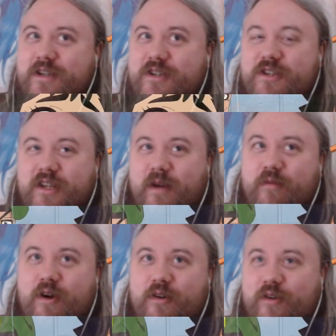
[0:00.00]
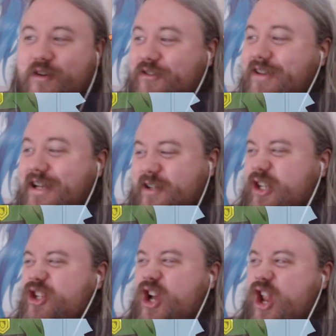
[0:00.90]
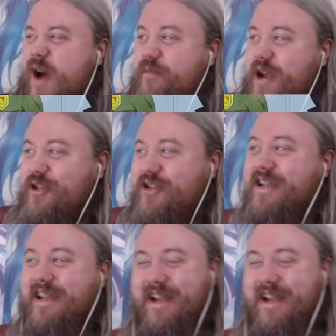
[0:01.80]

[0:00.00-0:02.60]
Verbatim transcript: She's like a murderess. Yeah, she's like, shut up, bitch.